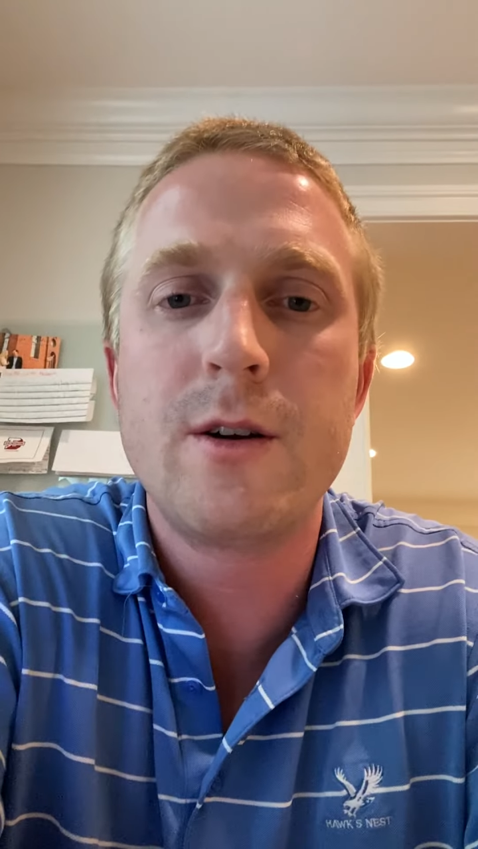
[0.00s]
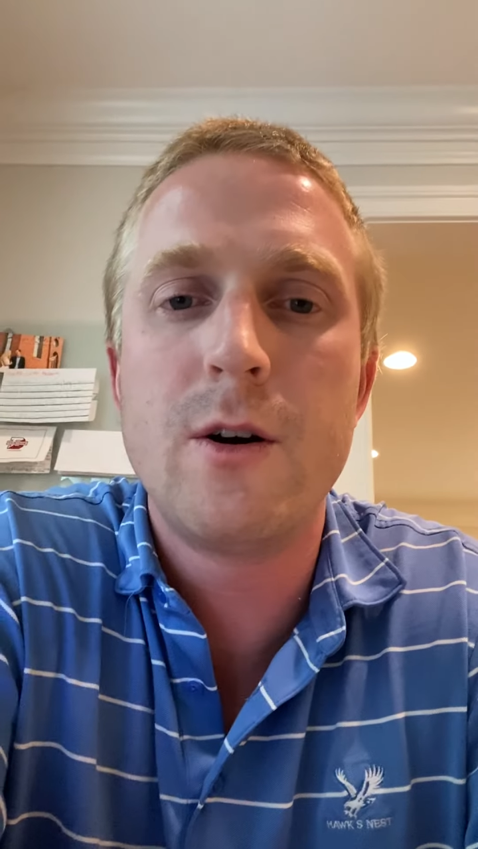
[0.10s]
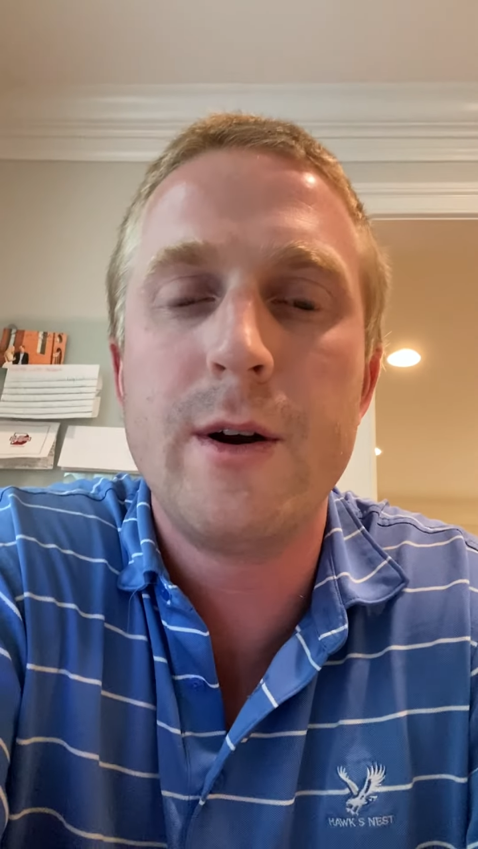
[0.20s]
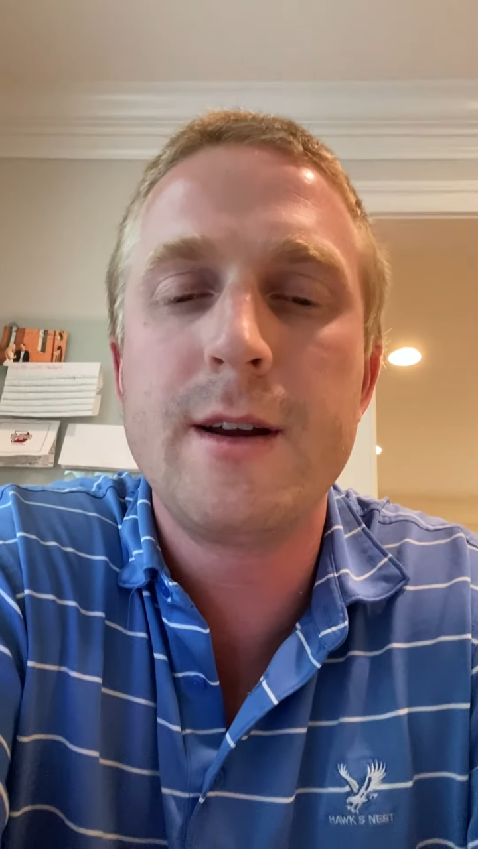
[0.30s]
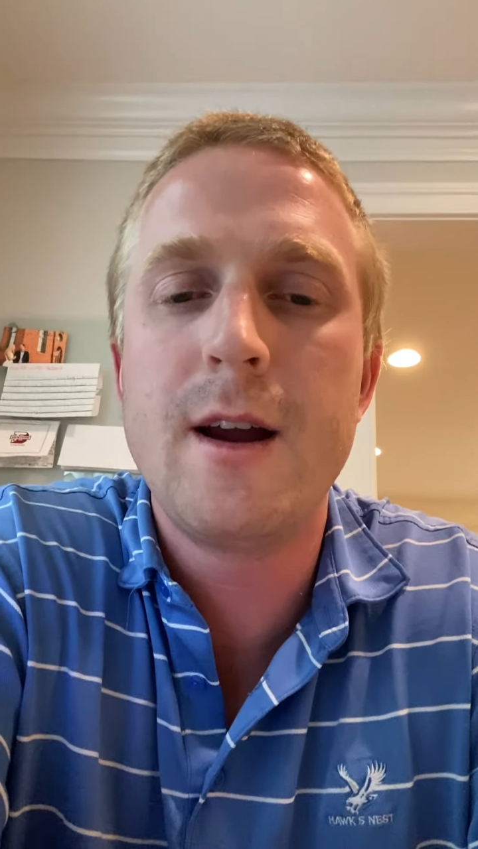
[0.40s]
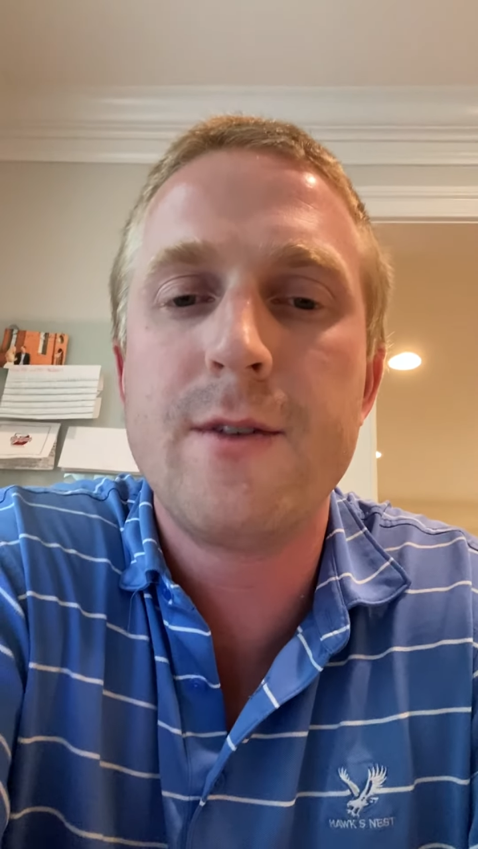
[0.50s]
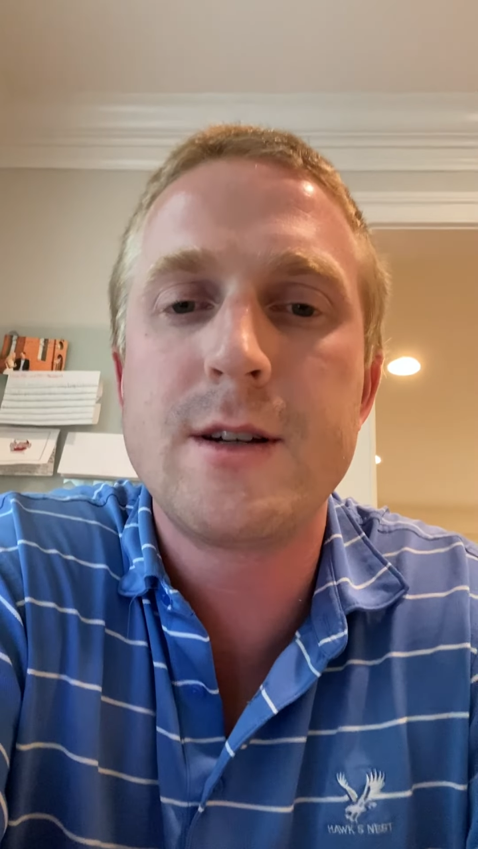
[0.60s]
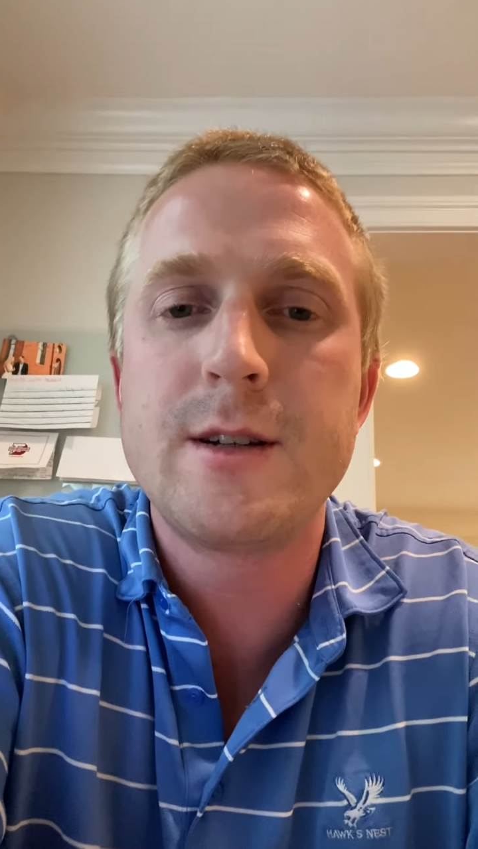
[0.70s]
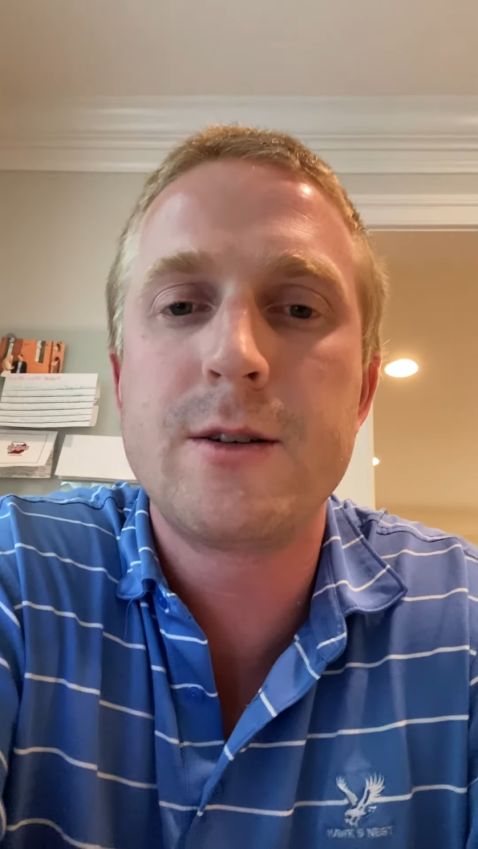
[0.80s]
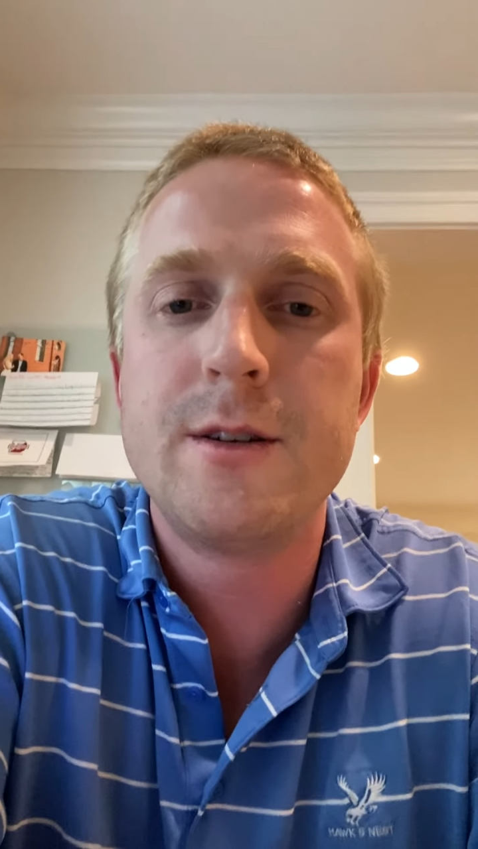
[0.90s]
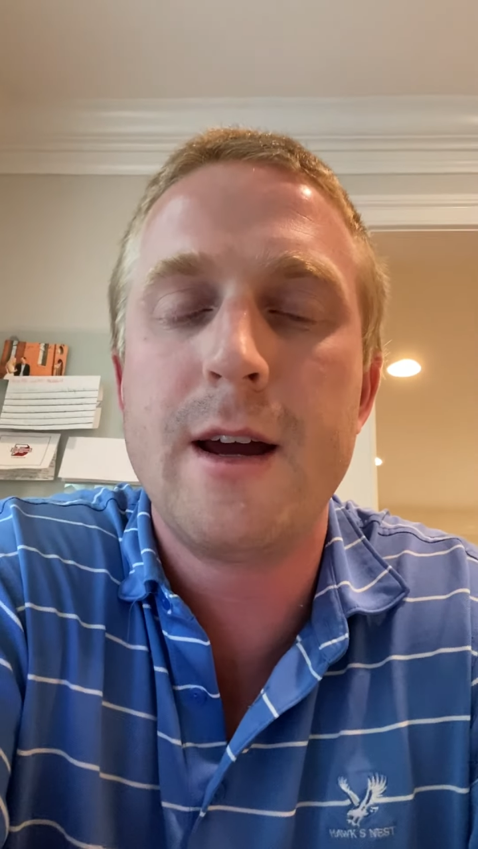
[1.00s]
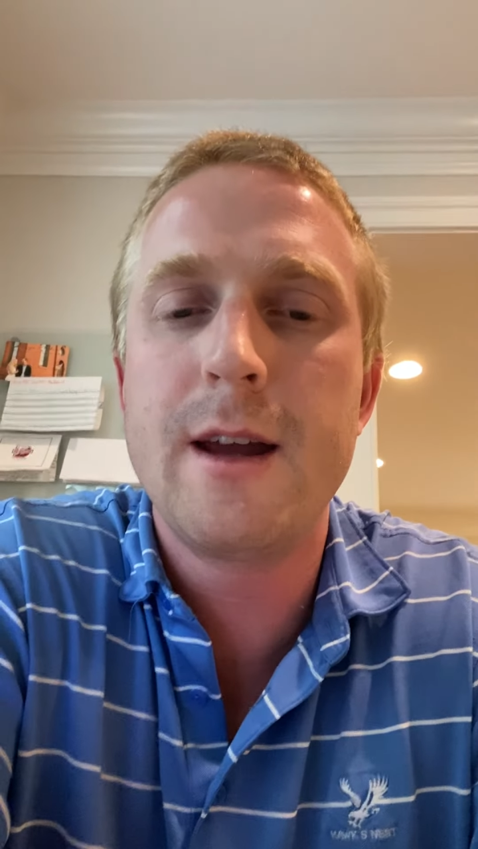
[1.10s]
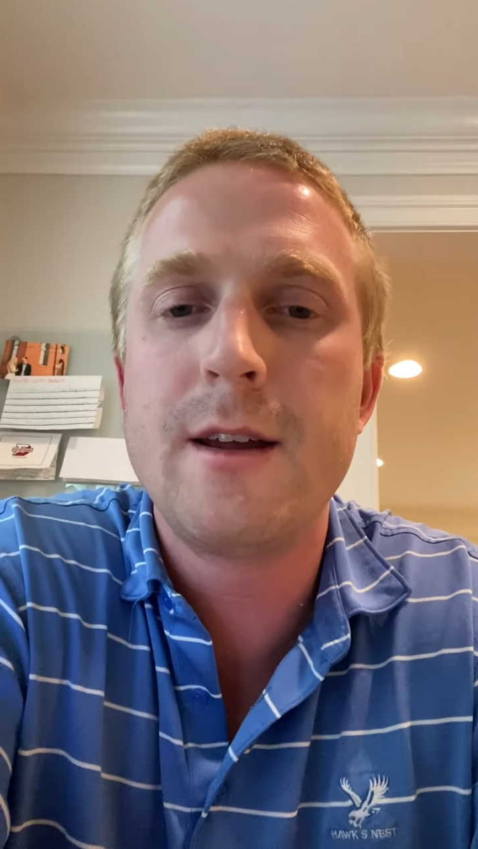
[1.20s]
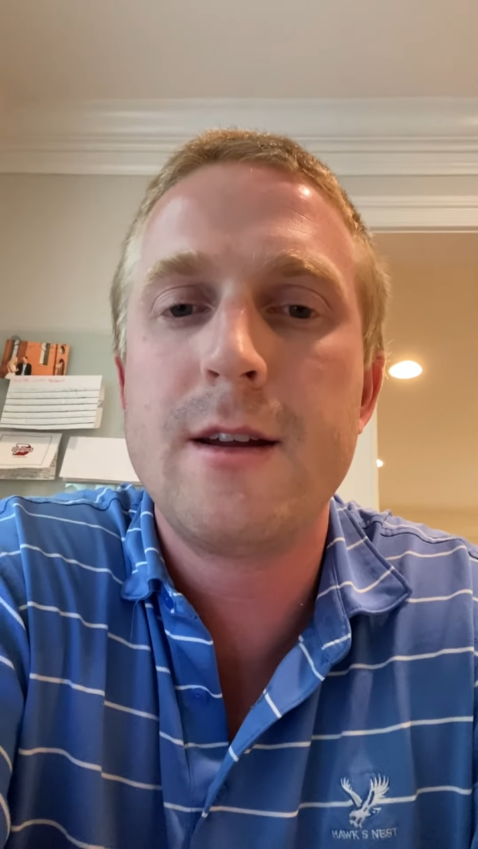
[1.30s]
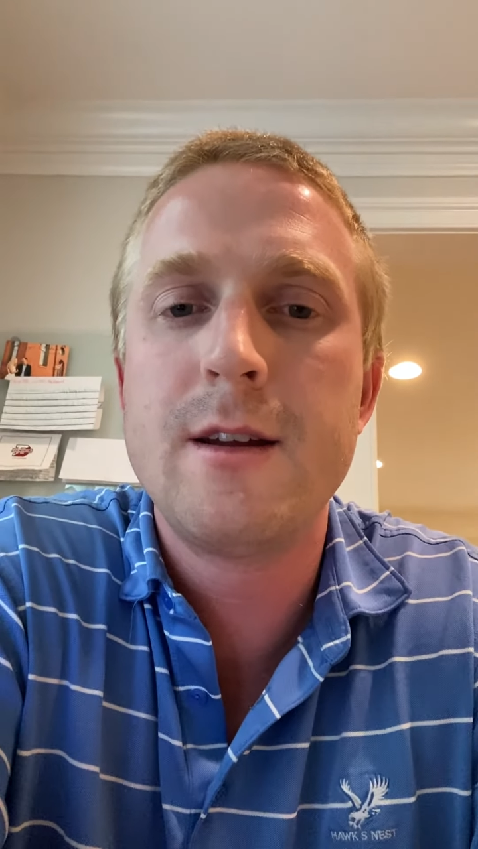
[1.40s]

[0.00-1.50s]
going every single day.